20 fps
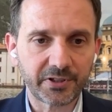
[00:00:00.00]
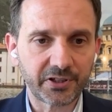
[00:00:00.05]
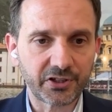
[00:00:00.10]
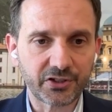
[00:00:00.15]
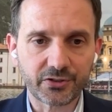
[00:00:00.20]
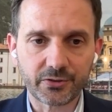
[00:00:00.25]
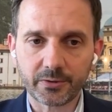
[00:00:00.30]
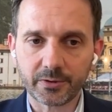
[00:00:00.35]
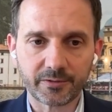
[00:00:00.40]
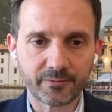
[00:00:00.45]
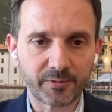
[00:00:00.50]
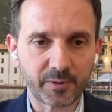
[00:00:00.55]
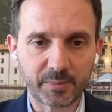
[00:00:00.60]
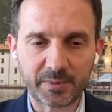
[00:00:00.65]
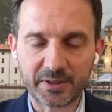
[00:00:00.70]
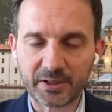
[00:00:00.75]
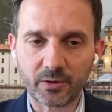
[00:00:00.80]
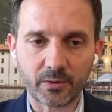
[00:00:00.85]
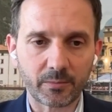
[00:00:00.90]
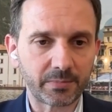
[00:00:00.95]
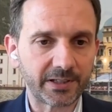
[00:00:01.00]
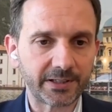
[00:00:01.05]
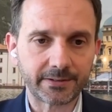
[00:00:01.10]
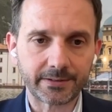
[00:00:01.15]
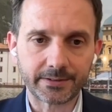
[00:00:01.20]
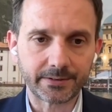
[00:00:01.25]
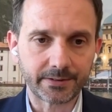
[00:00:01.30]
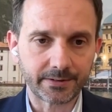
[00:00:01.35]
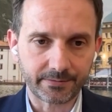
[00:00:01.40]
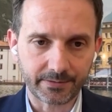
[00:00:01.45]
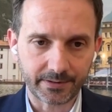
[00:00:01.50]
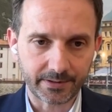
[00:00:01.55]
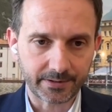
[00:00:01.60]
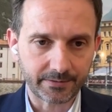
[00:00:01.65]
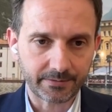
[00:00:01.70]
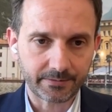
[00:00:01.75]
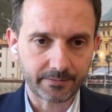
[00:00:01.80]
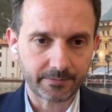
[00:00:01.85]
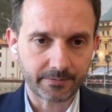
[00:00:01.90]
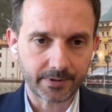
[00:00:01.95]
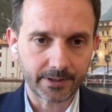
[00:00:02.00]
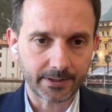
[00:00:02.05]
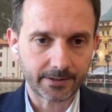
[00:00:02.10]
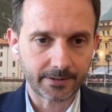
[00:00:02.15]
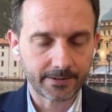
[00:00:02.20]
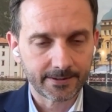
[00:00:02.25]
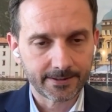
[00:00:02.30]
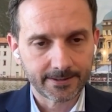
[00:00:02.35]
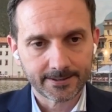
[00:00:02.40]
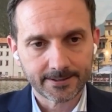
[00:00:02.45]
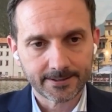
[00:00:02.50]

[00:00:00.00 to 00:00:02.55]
pretty sure it will be completely different, right?